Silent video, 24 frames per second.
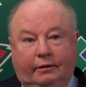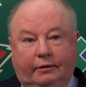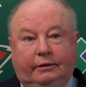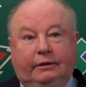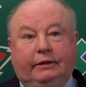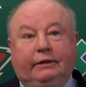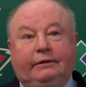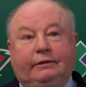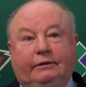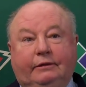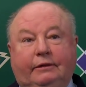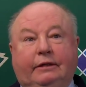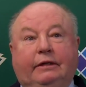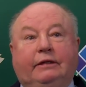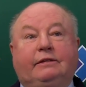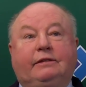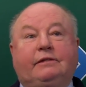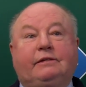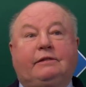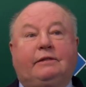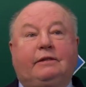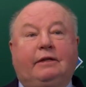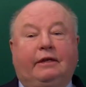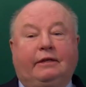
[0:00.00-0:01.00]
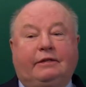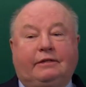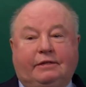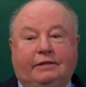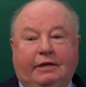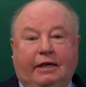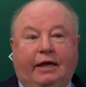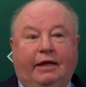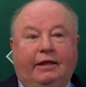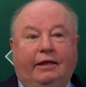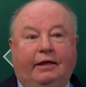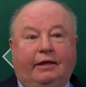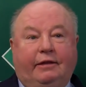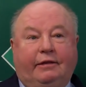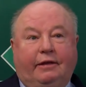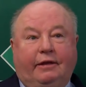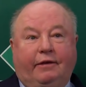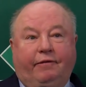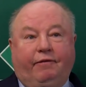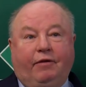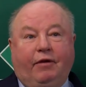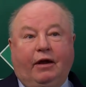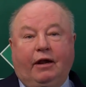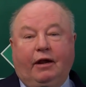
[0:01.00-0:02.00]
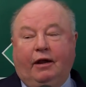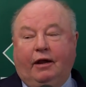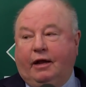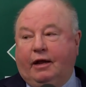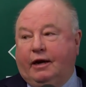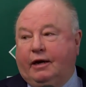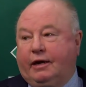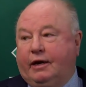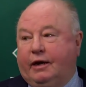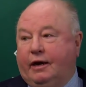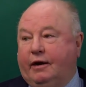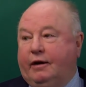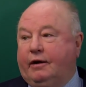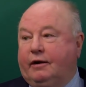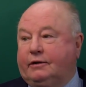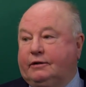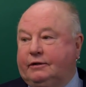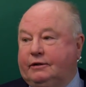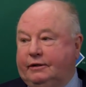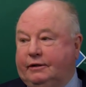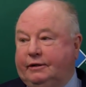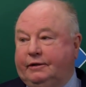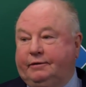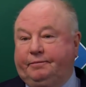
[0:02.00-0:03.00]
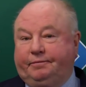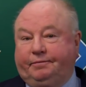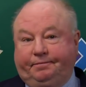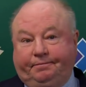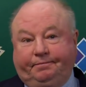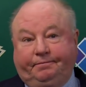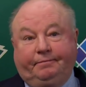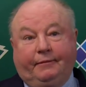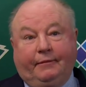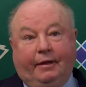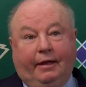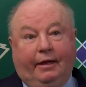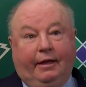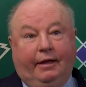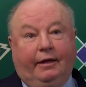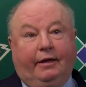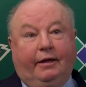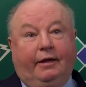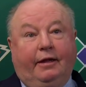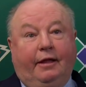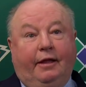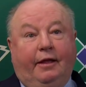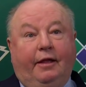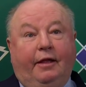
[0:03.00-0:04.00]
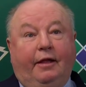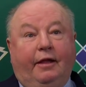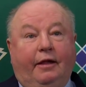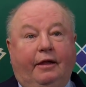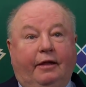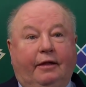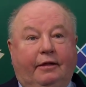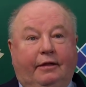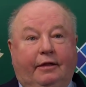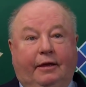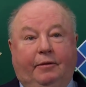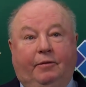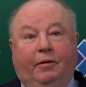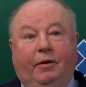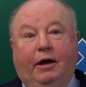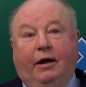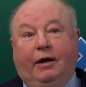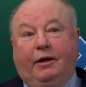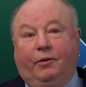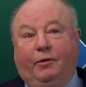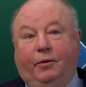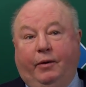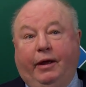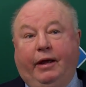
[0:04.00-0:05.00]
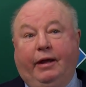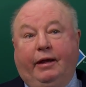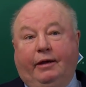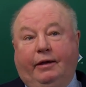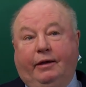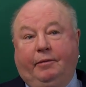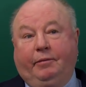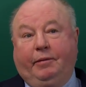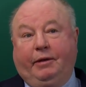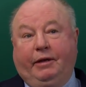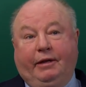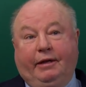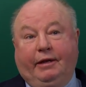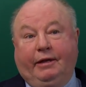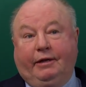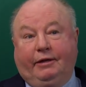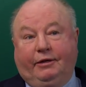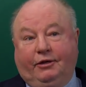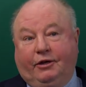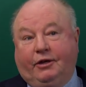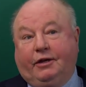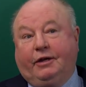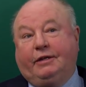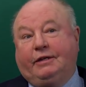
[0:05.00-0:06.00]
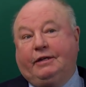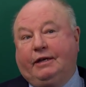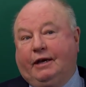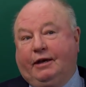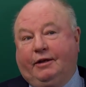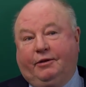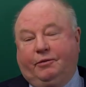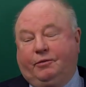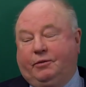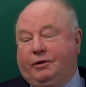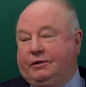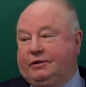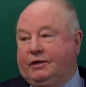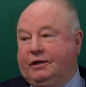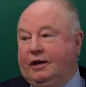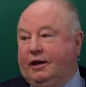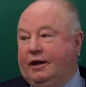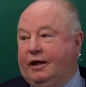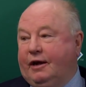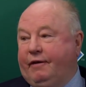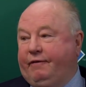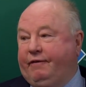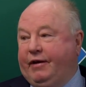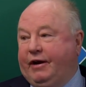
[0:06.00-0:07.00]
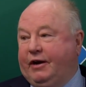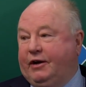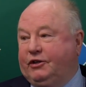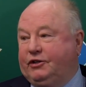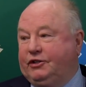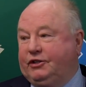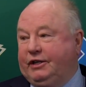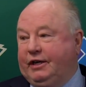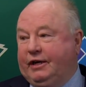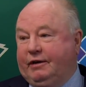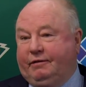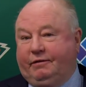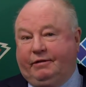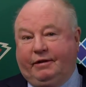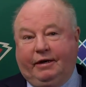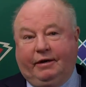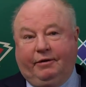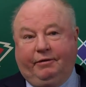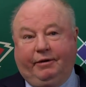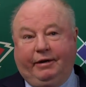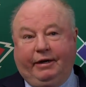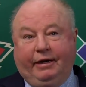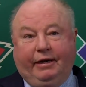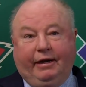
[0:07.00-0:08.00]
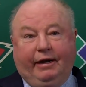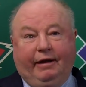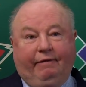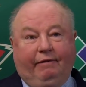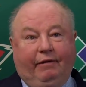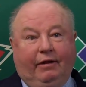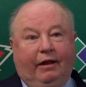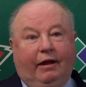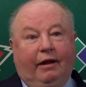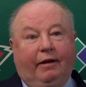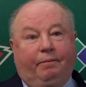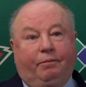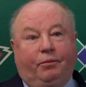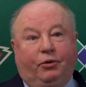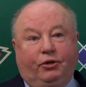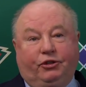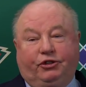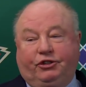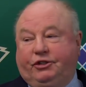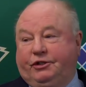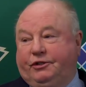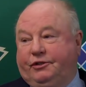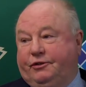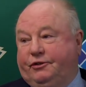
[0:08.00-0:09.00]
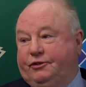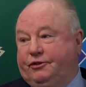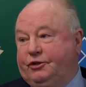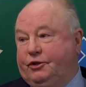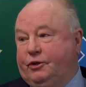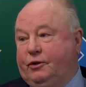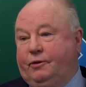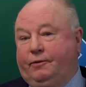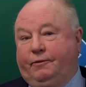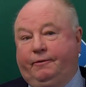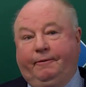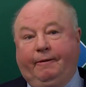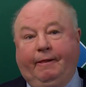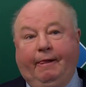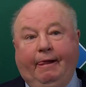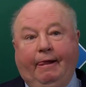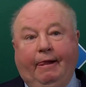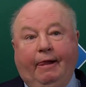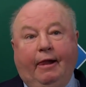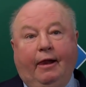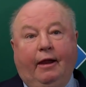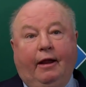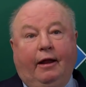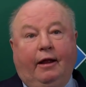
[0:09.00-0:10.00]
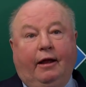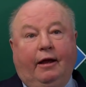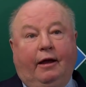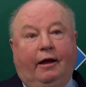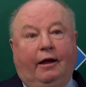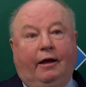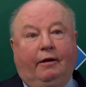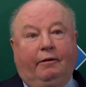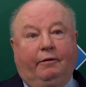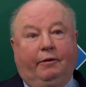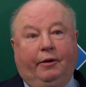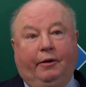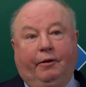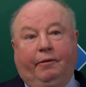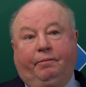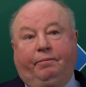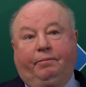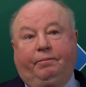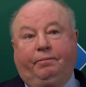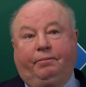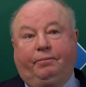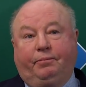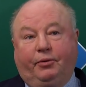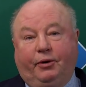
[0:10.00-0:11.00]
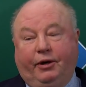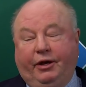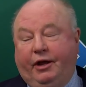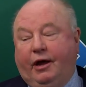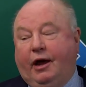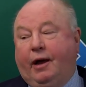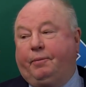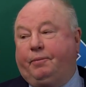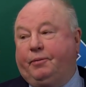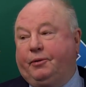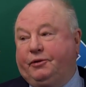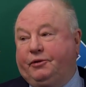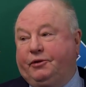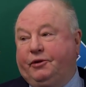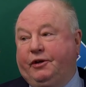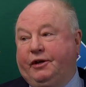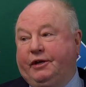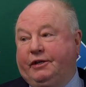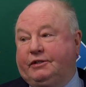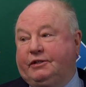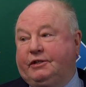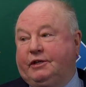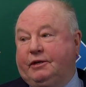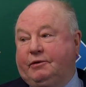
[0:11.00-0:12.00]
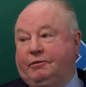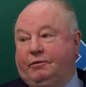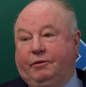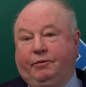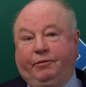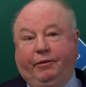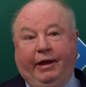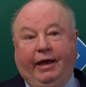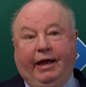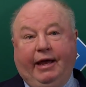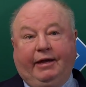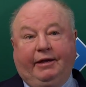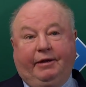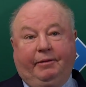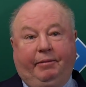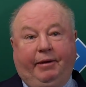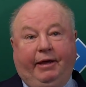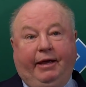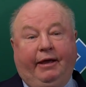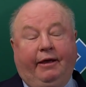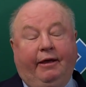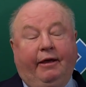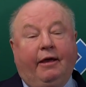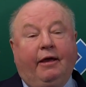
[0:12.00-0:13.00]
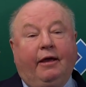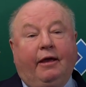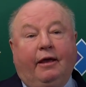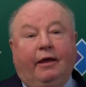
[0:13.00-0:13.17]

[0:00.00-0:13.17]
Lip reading: Well, it's say that they've got a lot of character and they wanted to win. I mean, you could tell there wasn't a lot of energy out there. We didn't have a lot of push in their zone. We were pretty opportunistic when we had to be.